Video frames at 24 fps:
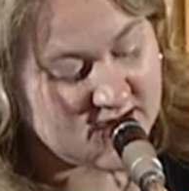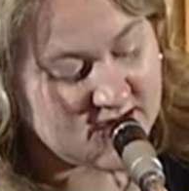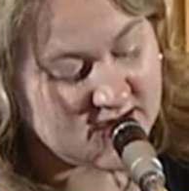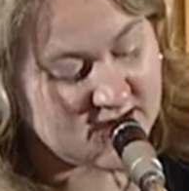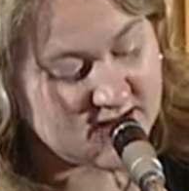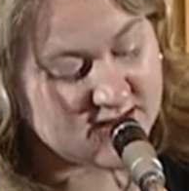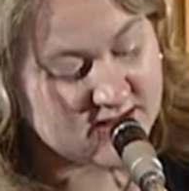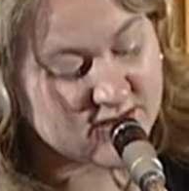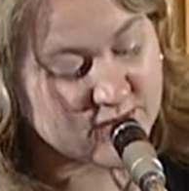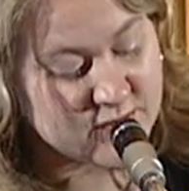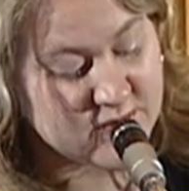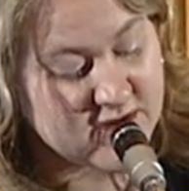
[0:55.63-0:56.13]

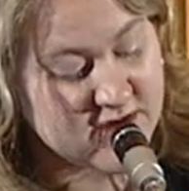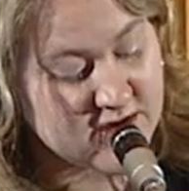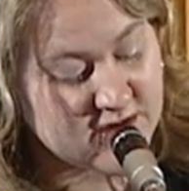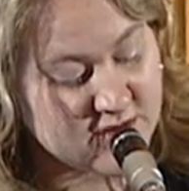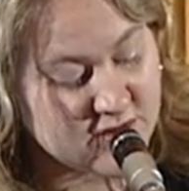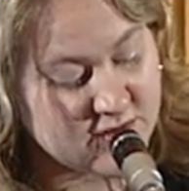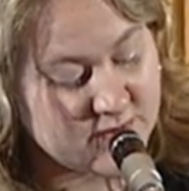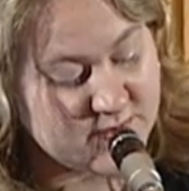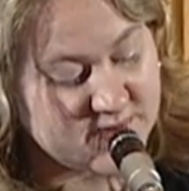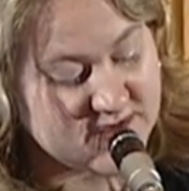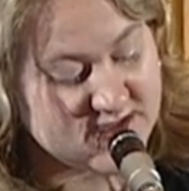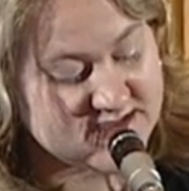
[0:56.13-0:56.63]
In
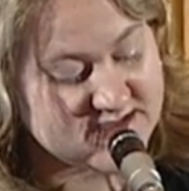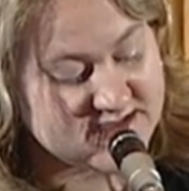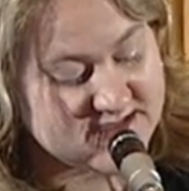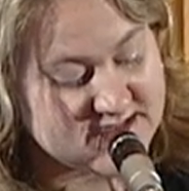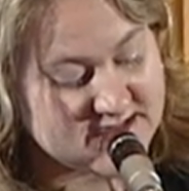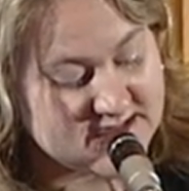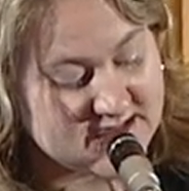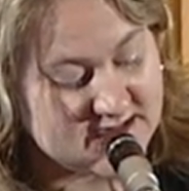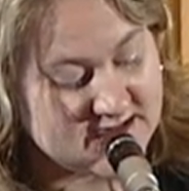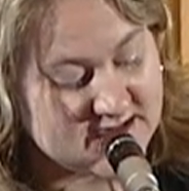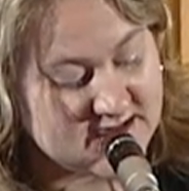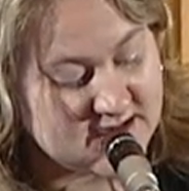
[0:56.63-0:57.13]
300
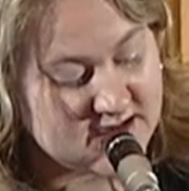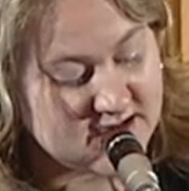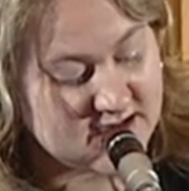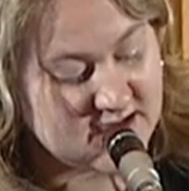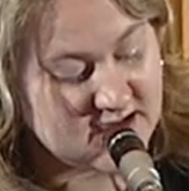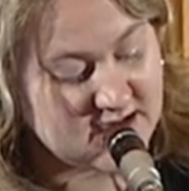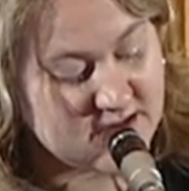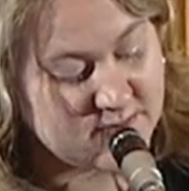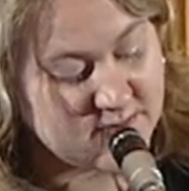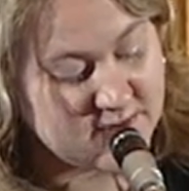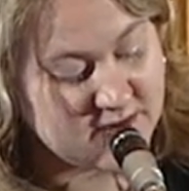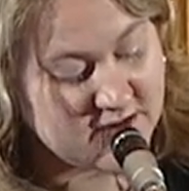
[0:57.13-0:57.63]
BC,
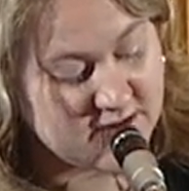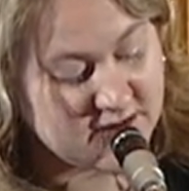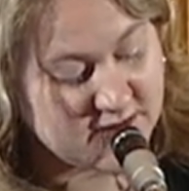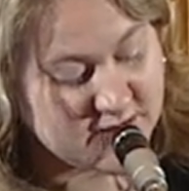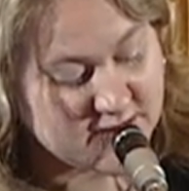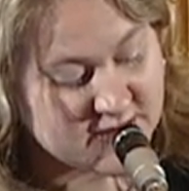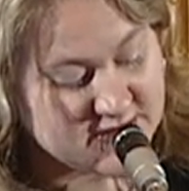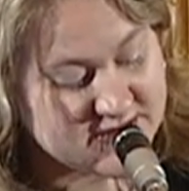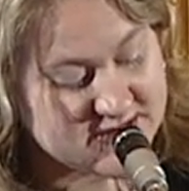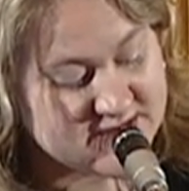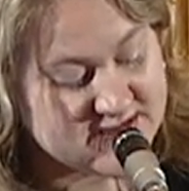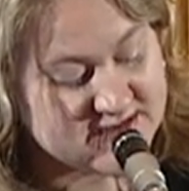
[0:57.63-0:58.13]

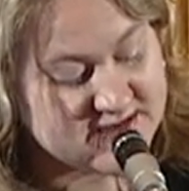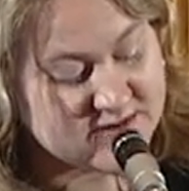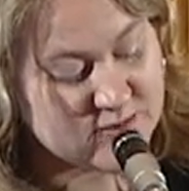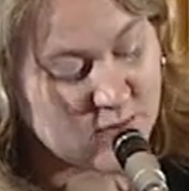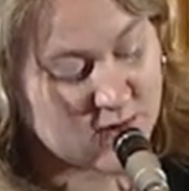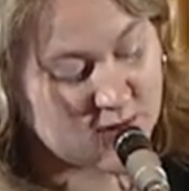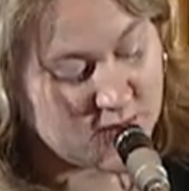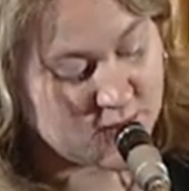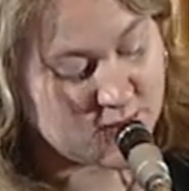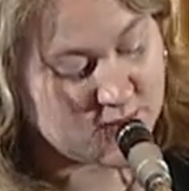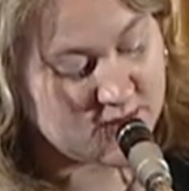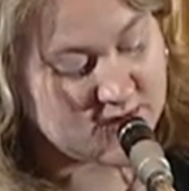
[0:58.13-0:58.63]
Epicurus
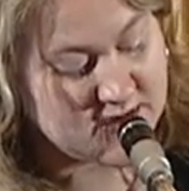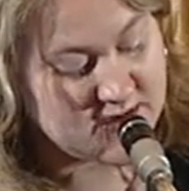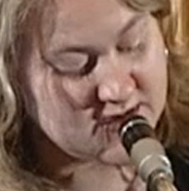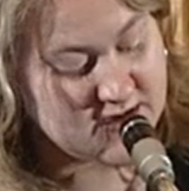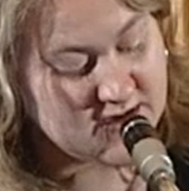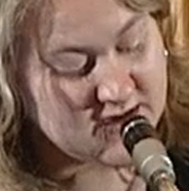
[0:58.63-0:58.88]
wrote,